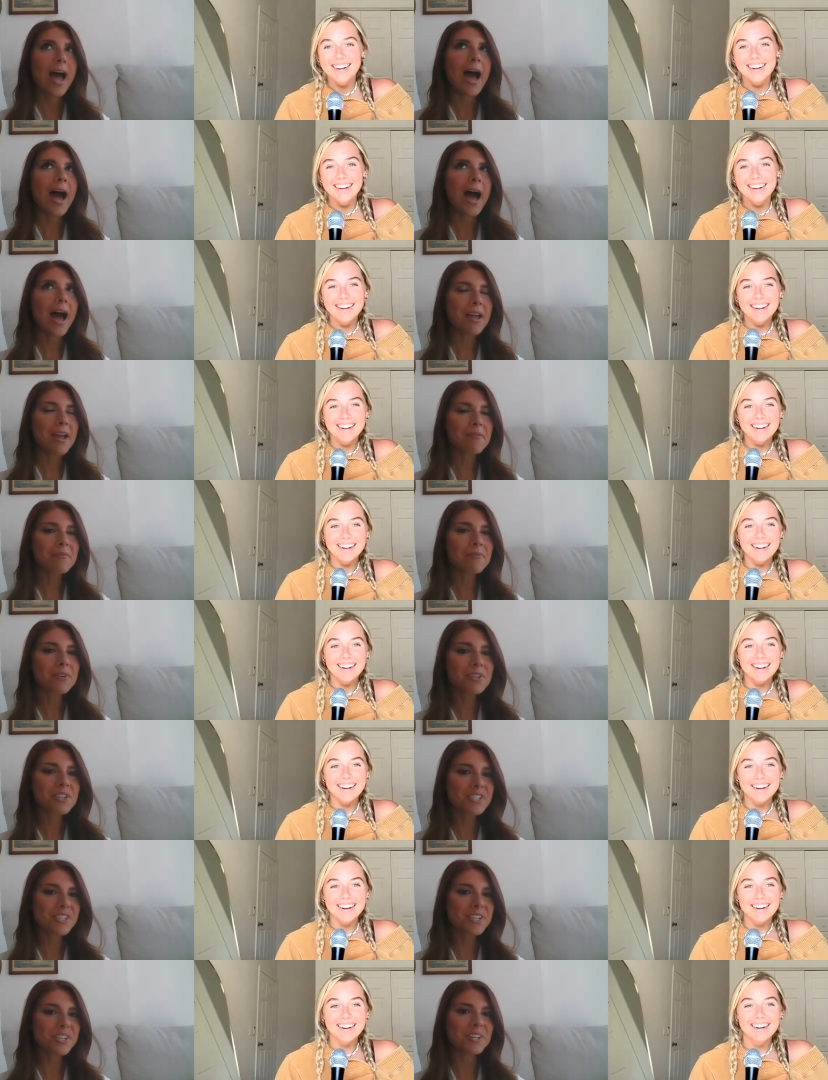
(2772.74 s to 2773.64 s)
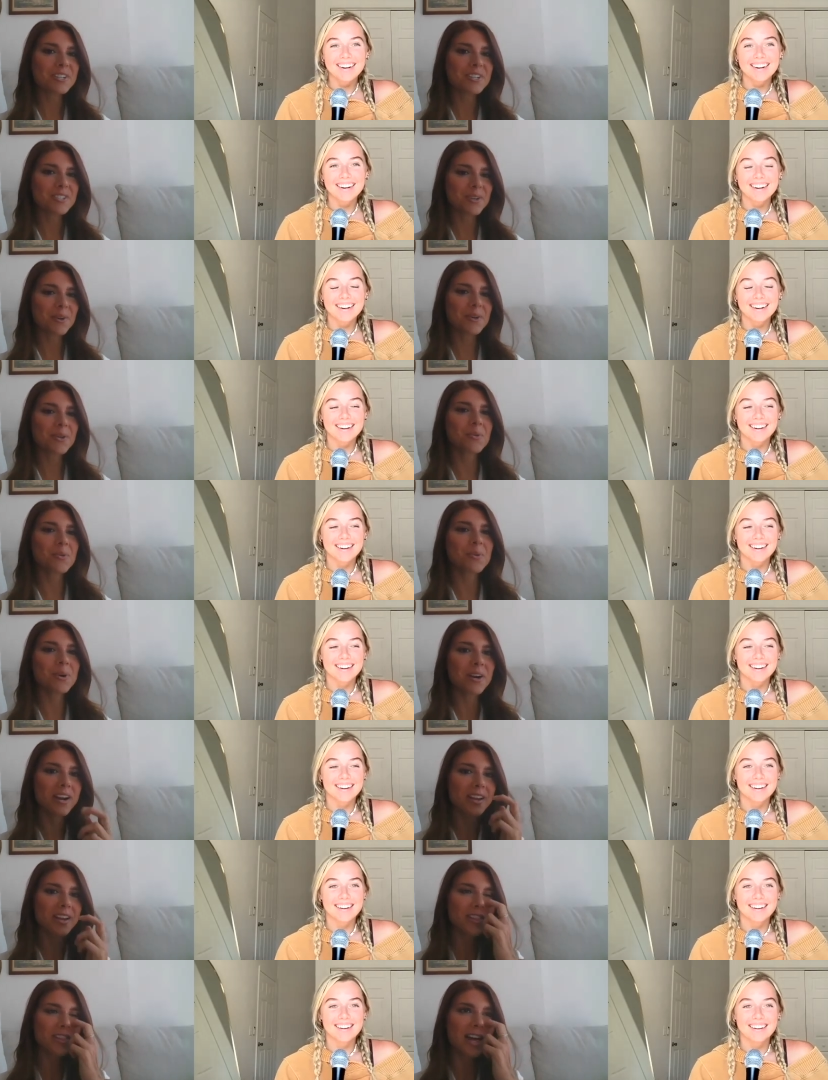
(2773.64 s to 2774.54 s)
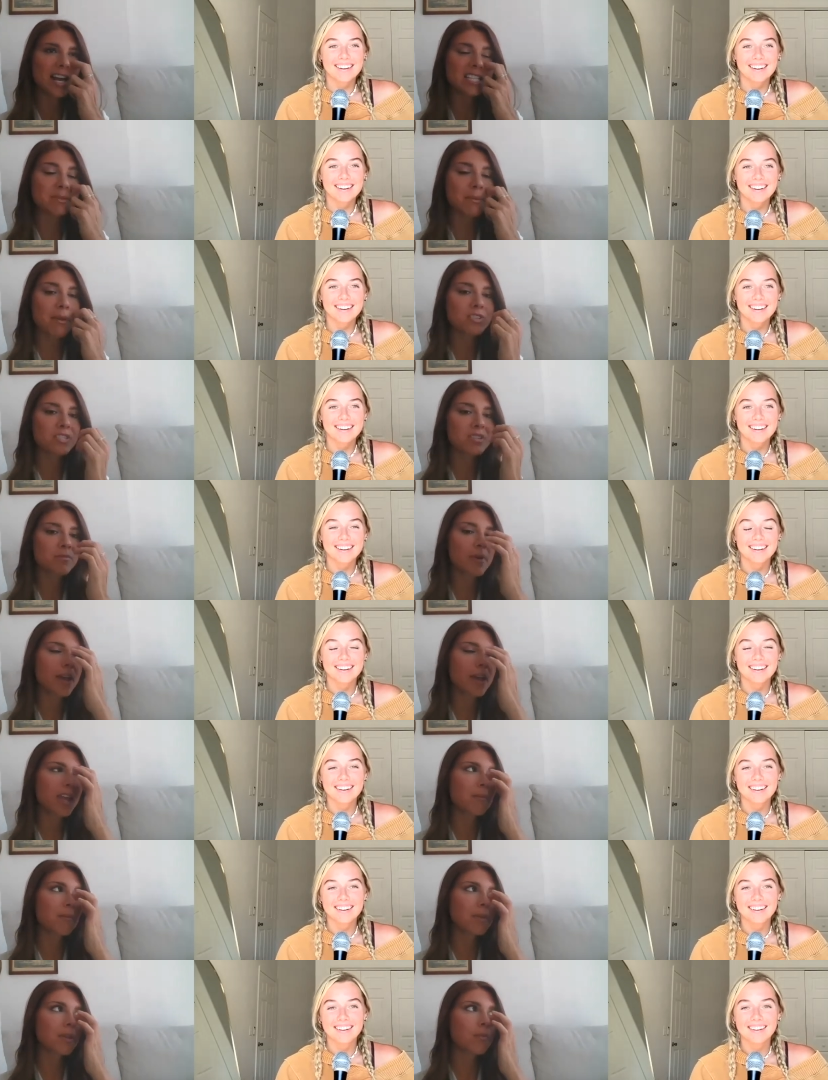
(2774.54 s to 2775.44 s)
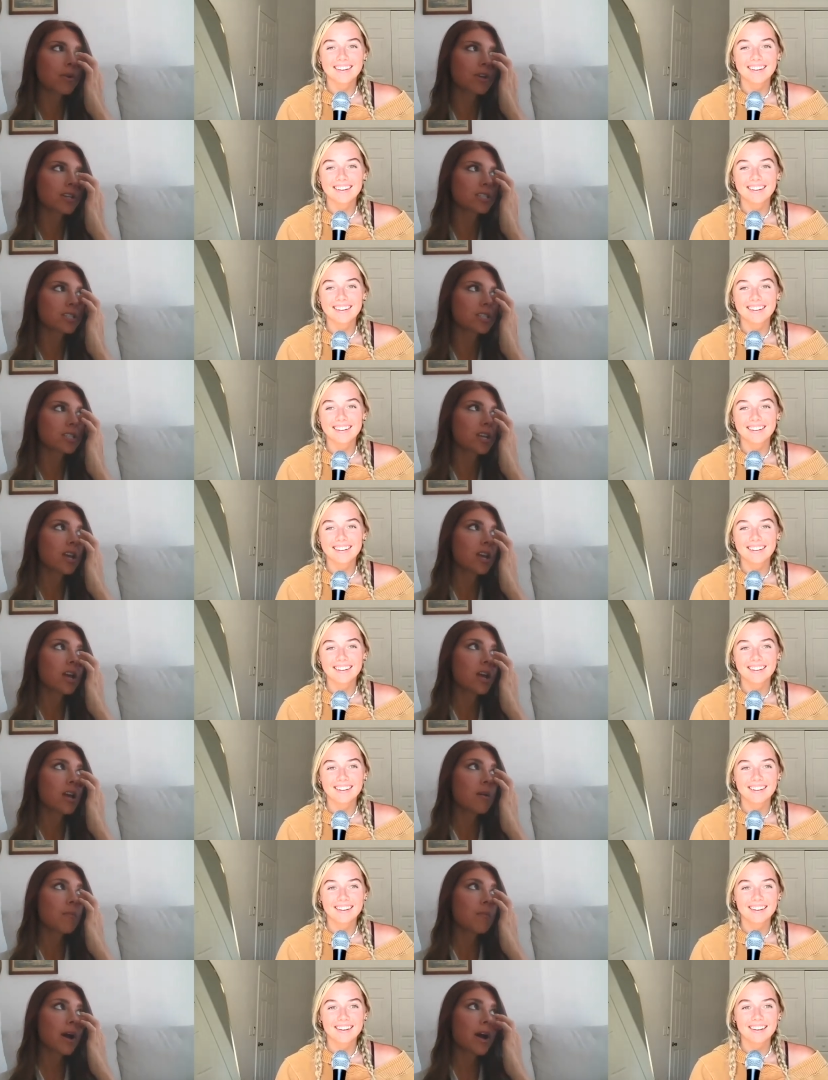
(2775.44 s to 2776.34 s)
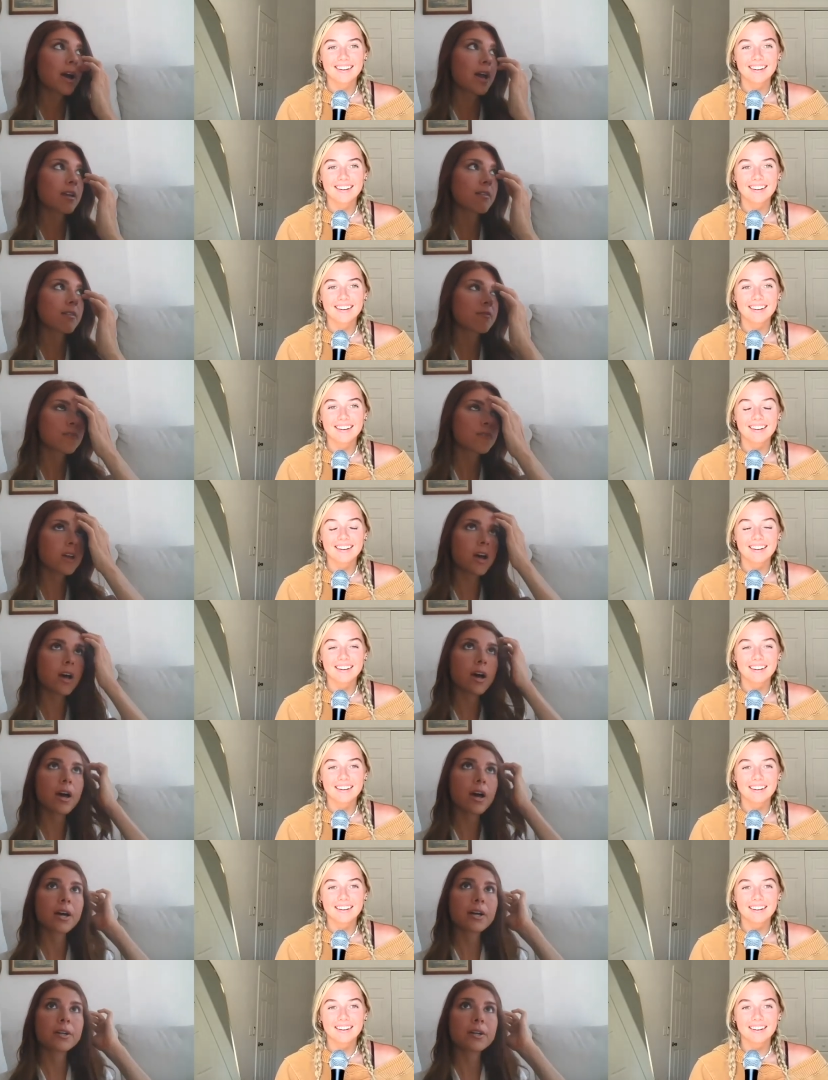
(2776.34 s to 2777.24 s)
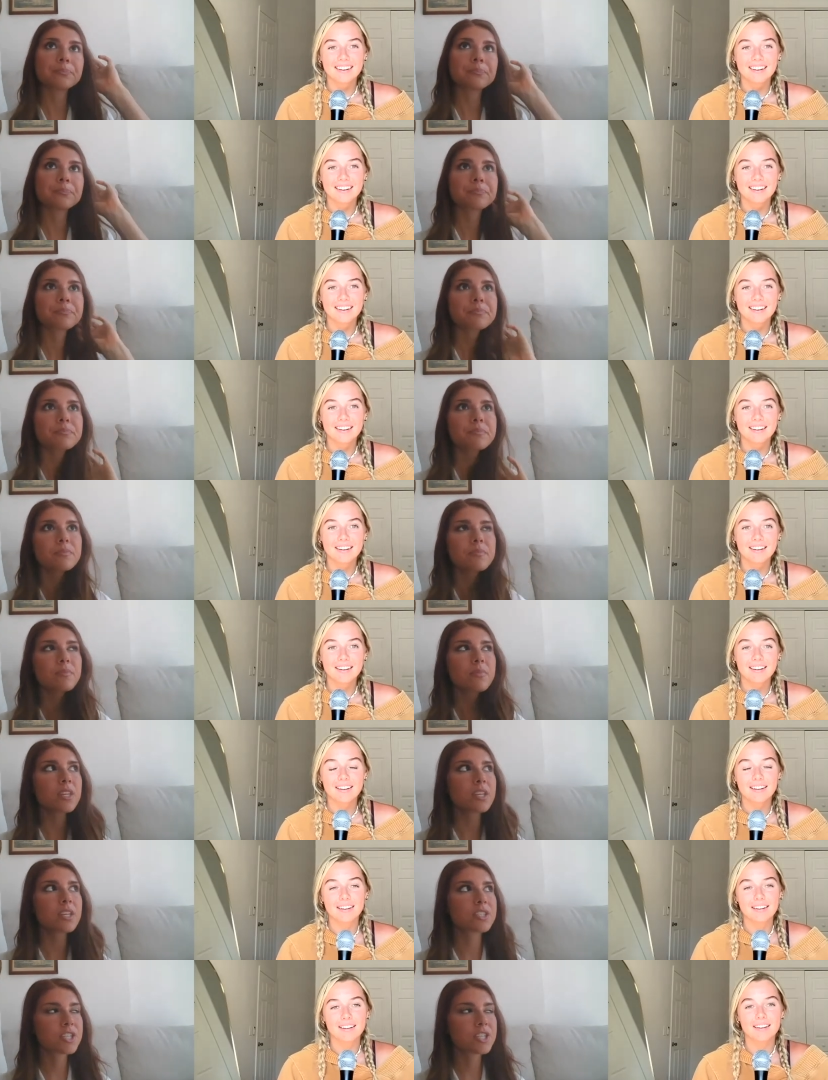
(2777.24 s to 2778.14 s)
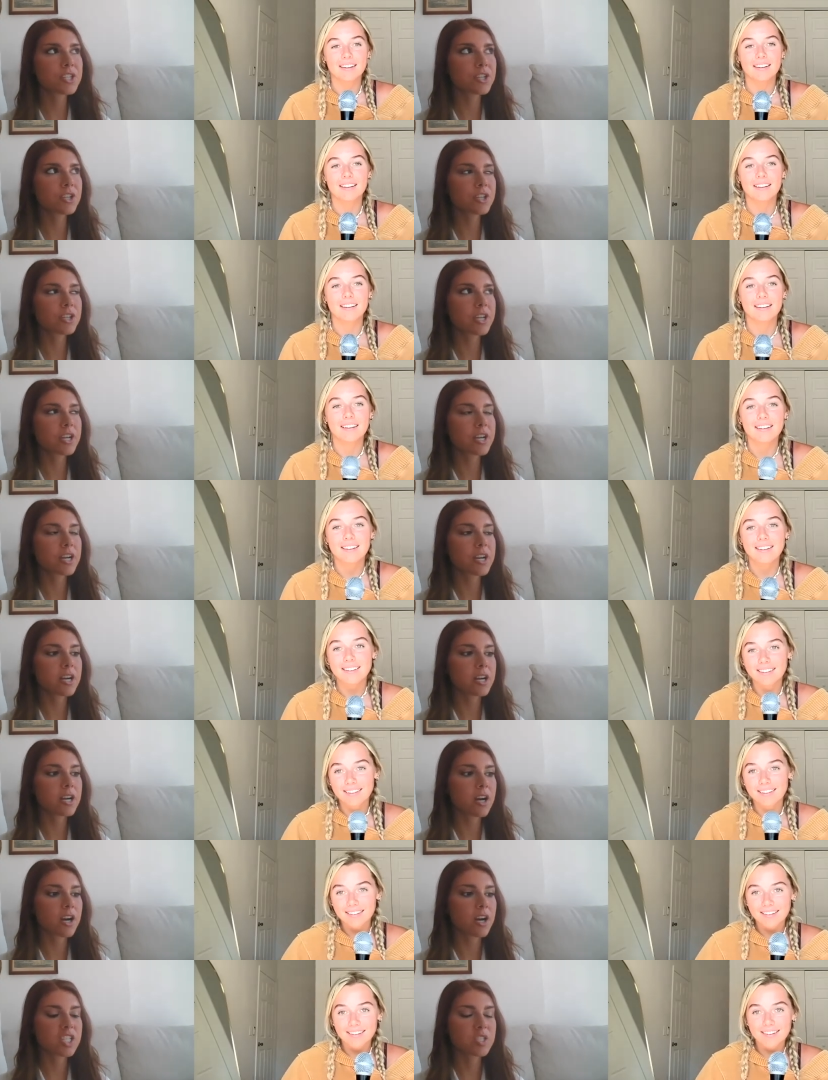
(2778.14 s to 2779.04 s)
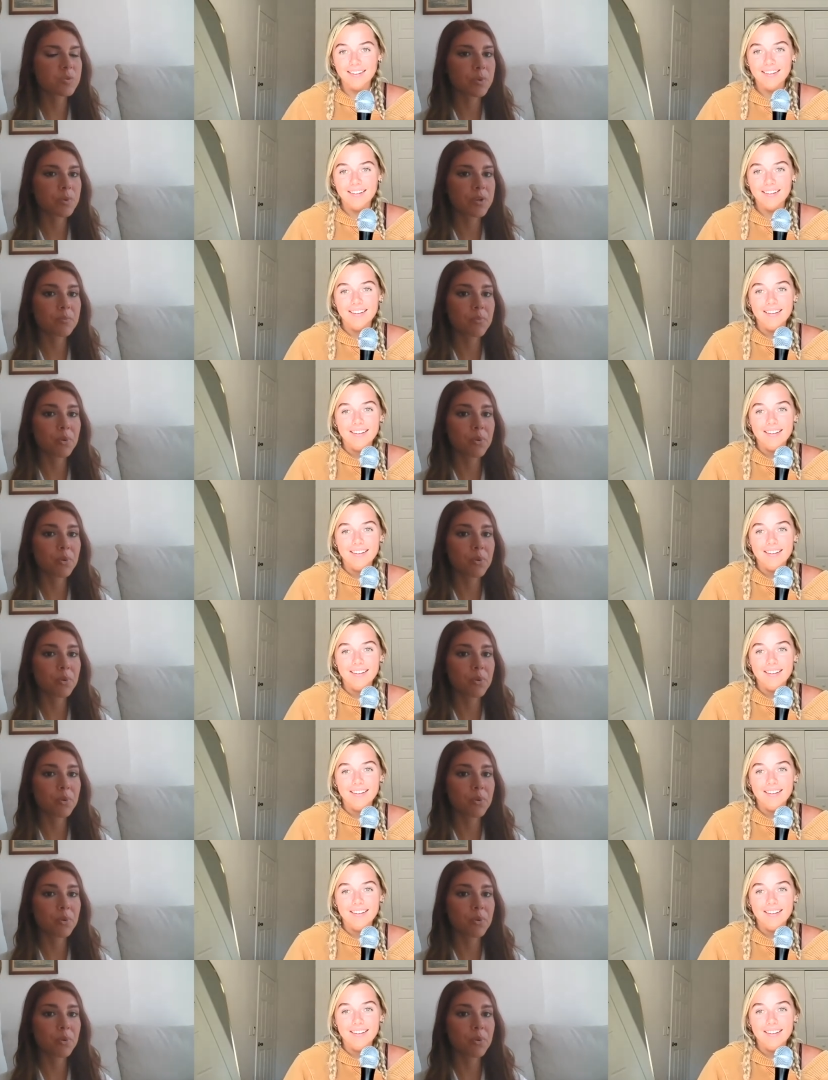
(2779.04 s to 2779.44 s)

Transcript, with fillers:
Speaker 1: I'm for sure. Don't you worry. The last time I was in Miami was my um, senior year, our spring